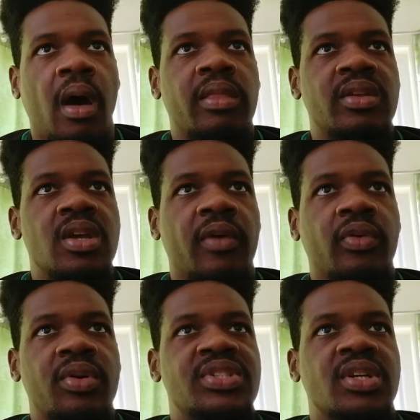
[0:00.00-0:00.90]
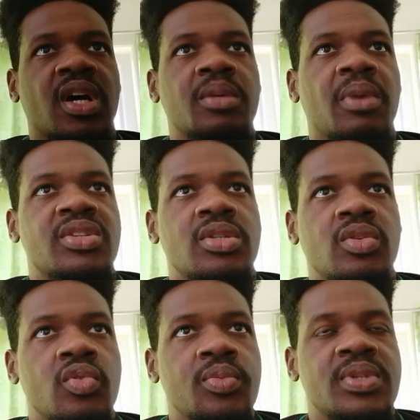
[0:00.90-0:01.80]
on the day of our second match
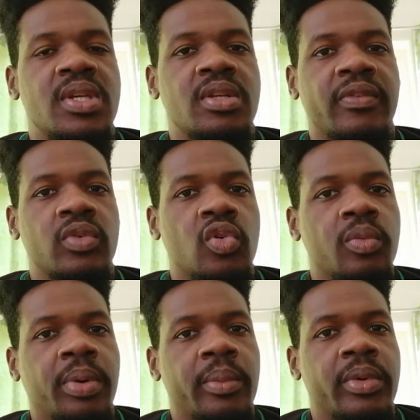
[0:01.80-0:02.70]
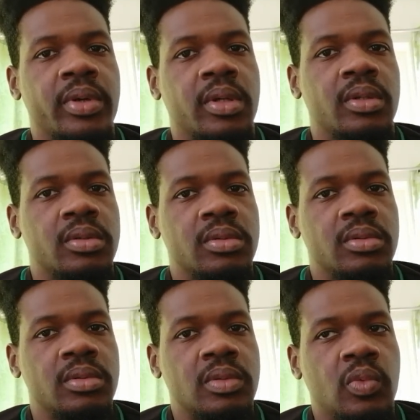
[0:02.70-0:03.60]
in the group stage of the Copa America?
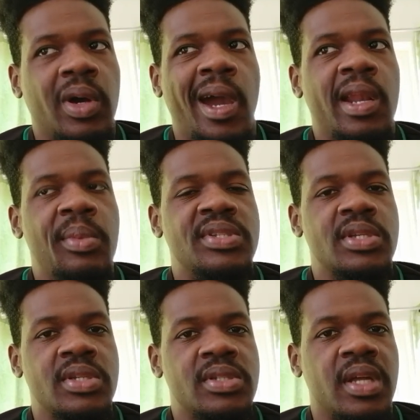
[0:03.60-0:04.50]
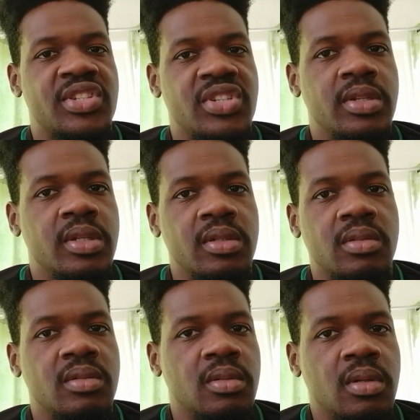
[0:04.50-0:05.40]
What kind of message is that
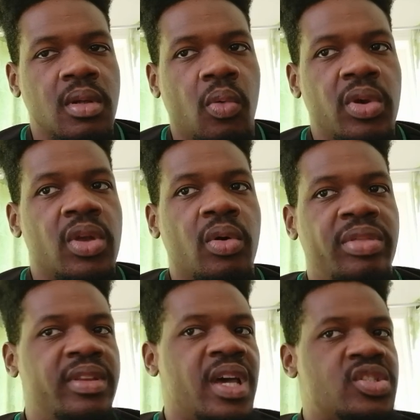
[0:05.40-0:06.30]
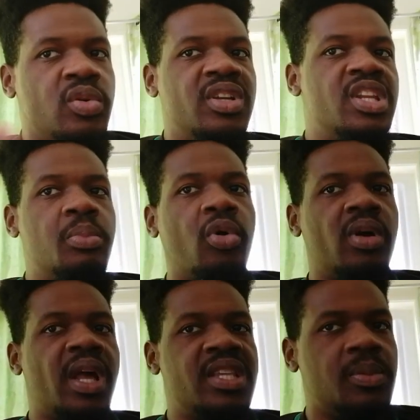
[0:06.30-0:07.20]
sending? Well, you don't think that's going to
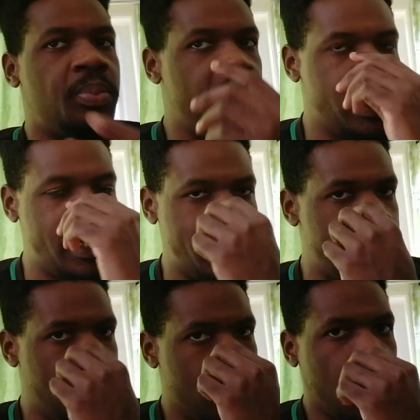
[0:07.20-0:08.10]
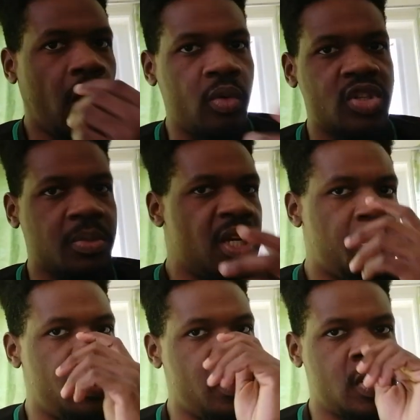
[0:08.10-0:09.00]
demoralize the players? Although some of
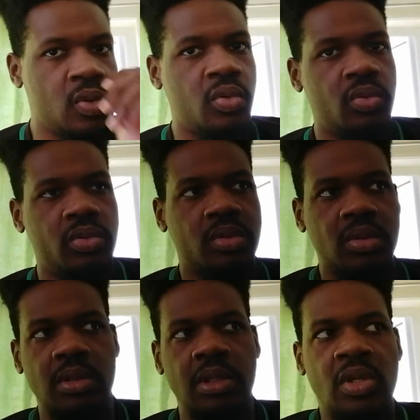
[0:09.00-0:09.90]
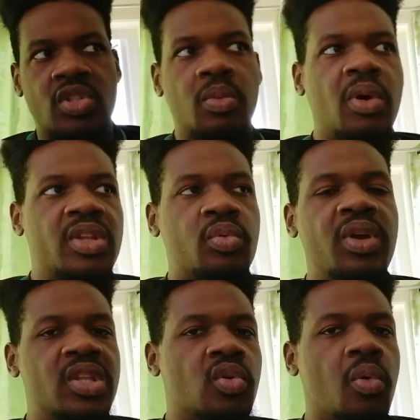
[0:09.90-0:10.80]
the players don't somewhat
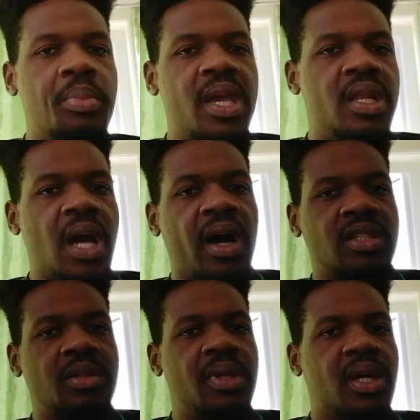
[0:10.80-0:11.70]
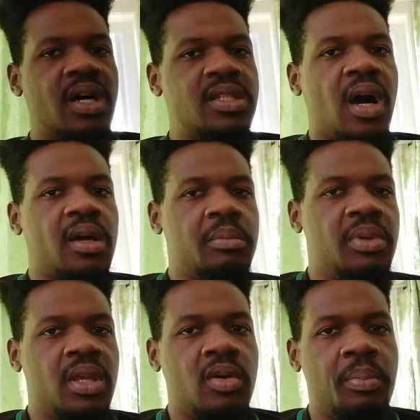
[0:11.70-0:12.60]
rate or Bailey acting because, uh,
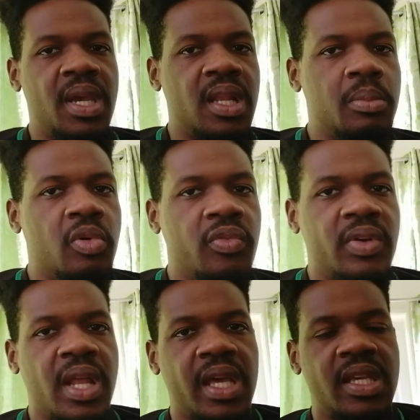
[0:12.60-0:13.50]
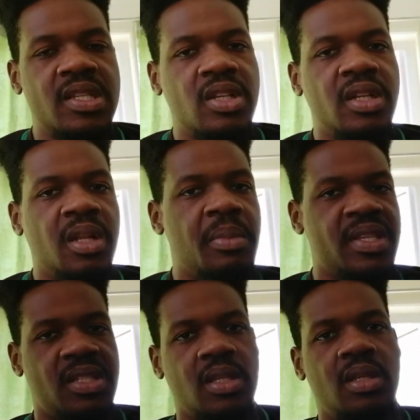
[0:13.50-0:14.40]
you know, Bailey moving like he's Lionel
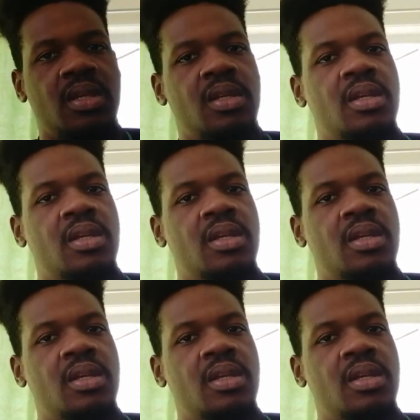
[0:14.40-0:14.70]
Messi,